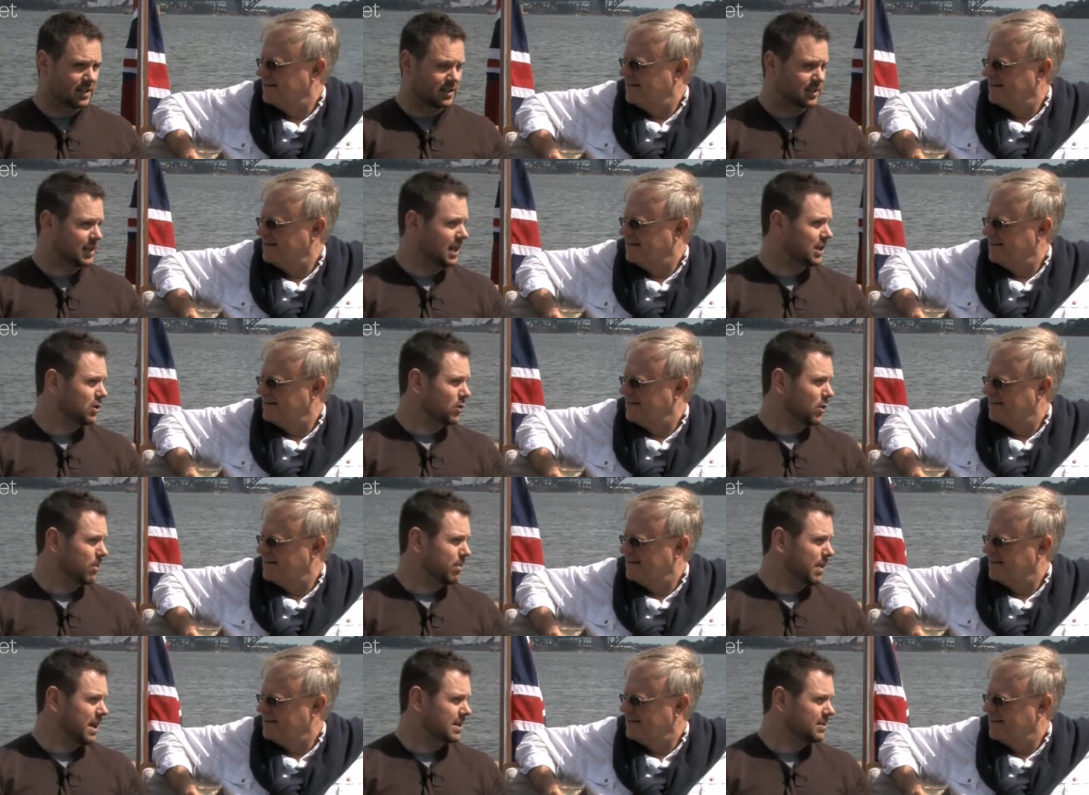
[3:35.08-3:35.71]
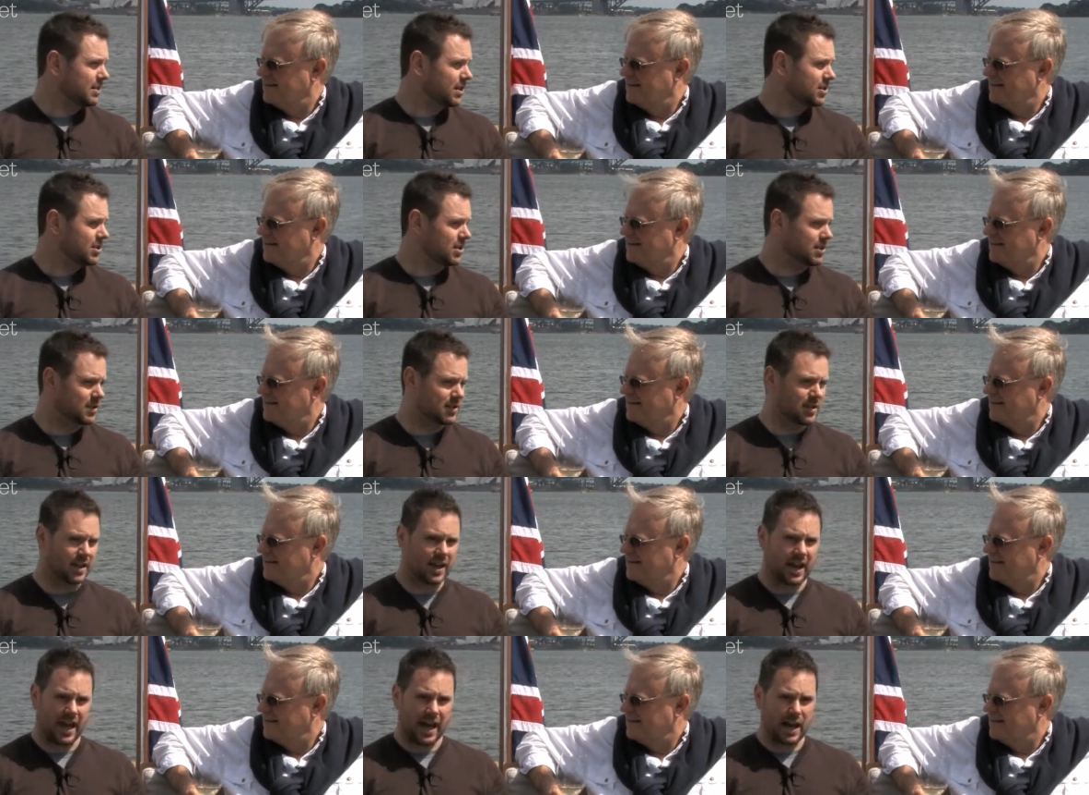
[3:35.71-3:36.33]
Speaker 1: send you a message
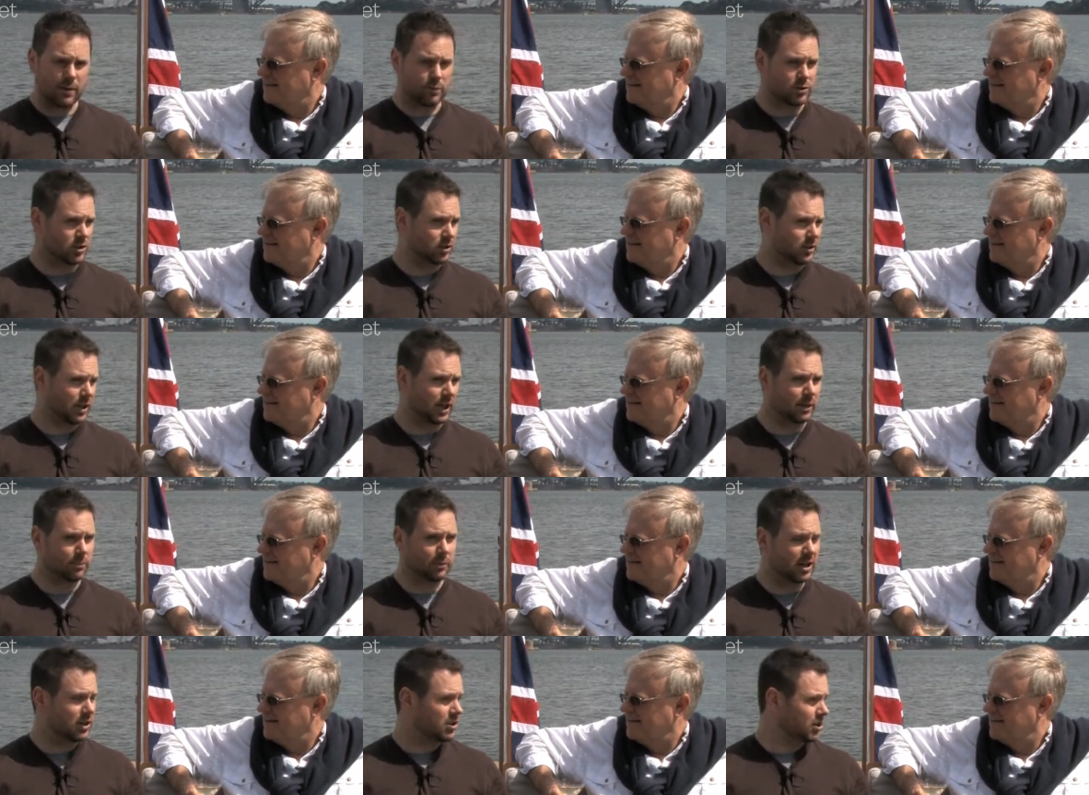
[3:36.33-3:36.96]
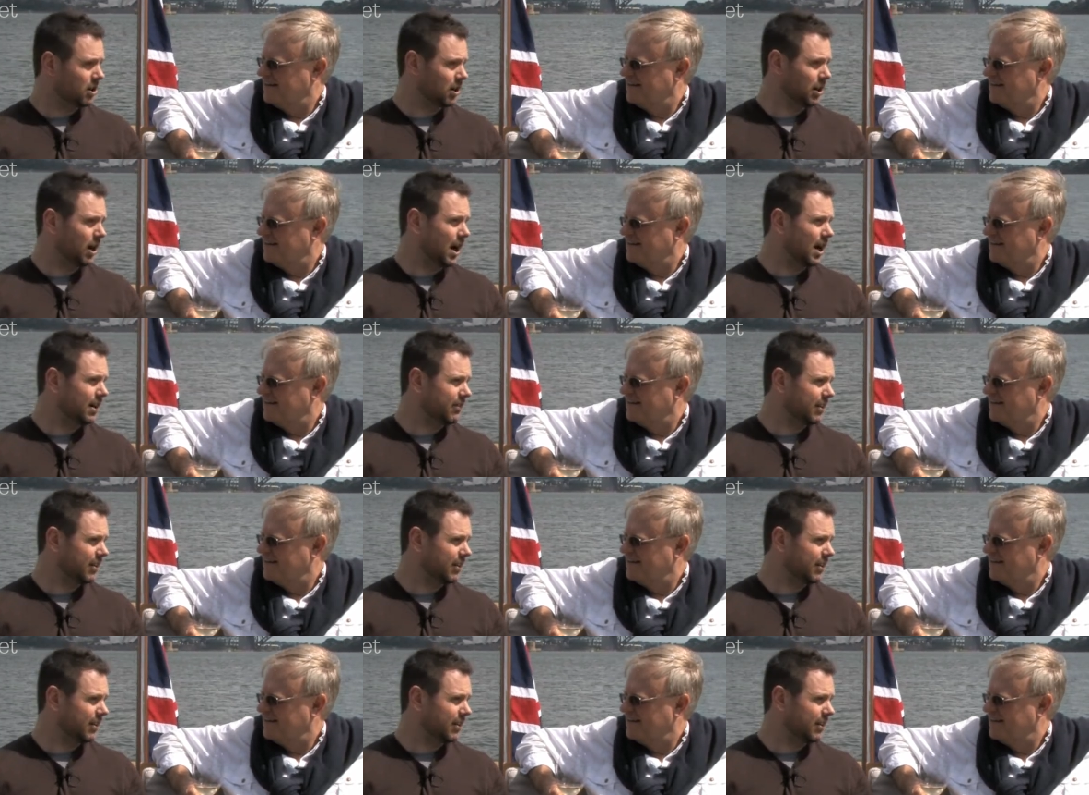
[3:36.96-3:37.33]
and say, hey, would you like me to turn on